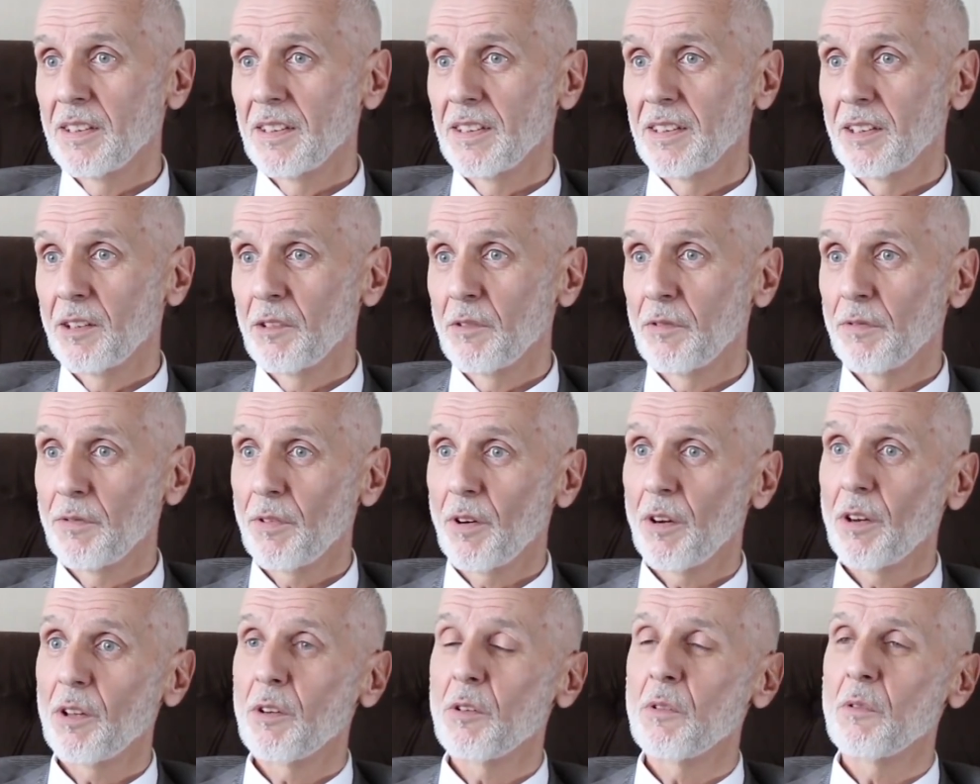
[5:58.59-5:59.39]
You know,
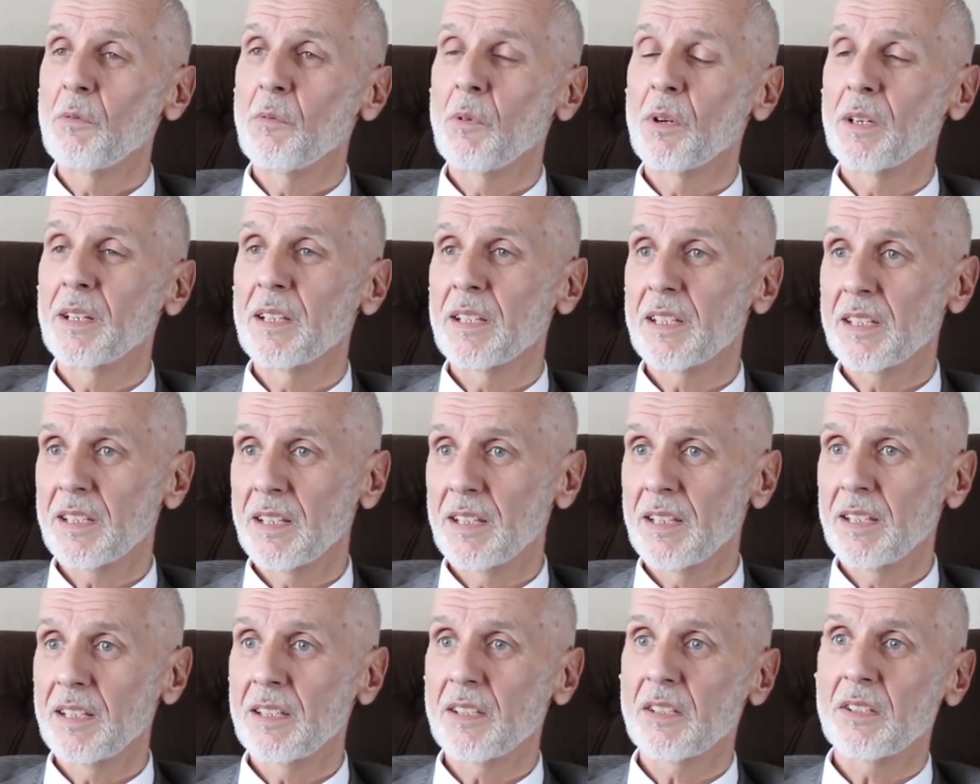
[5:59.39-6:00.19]
follow what it
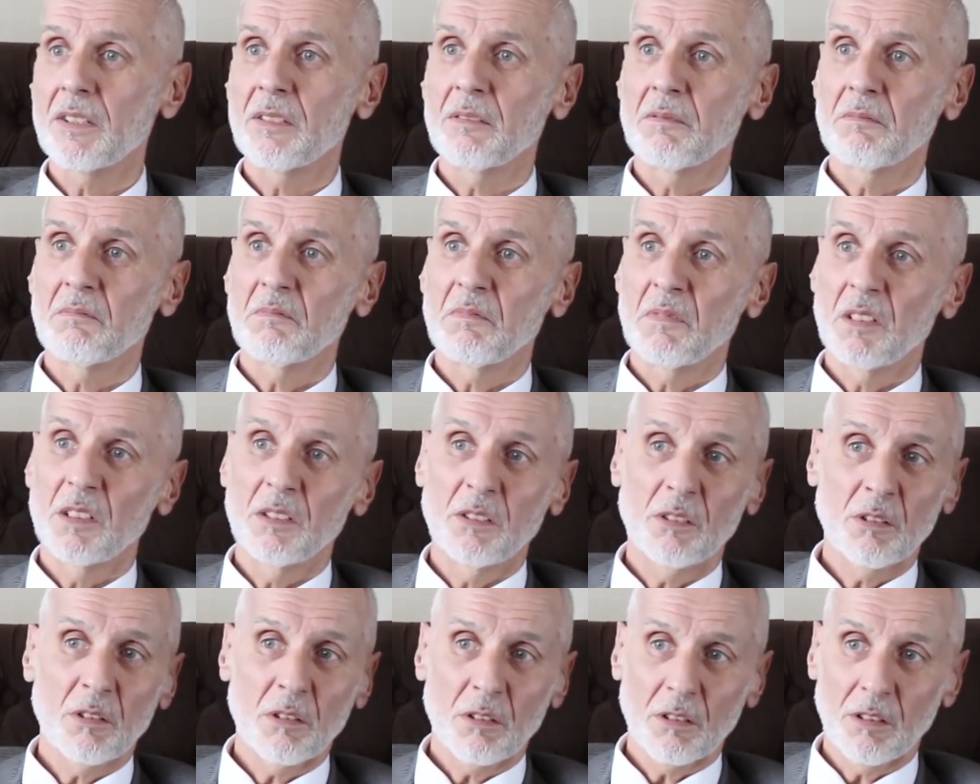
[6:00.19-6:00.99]
says
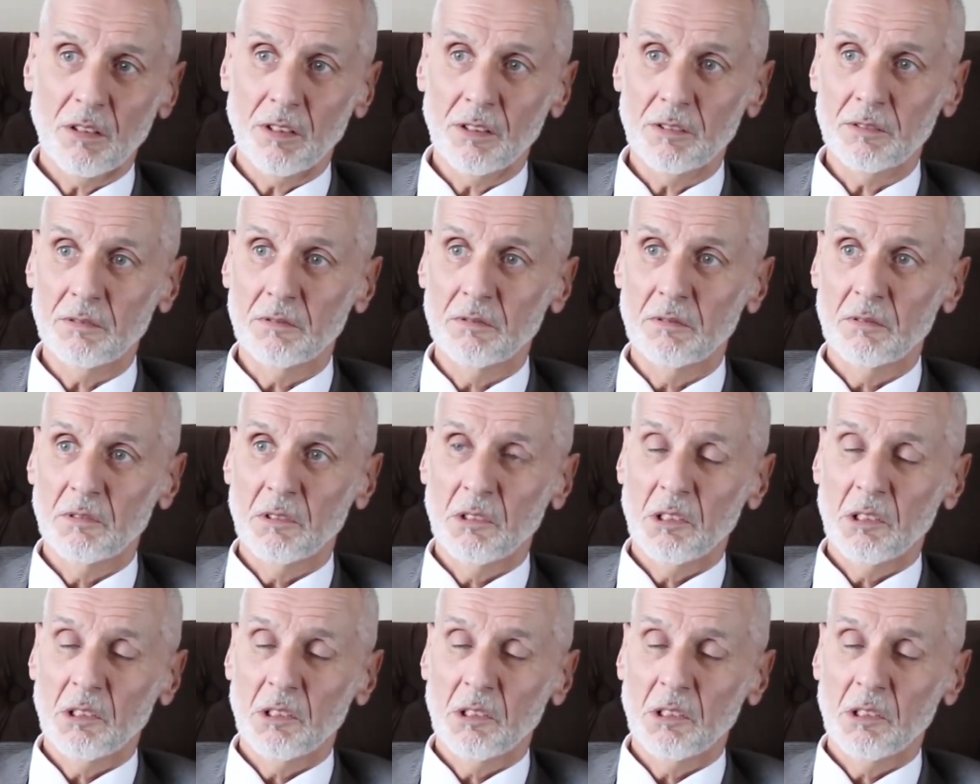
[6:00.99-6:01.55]
in the Quran.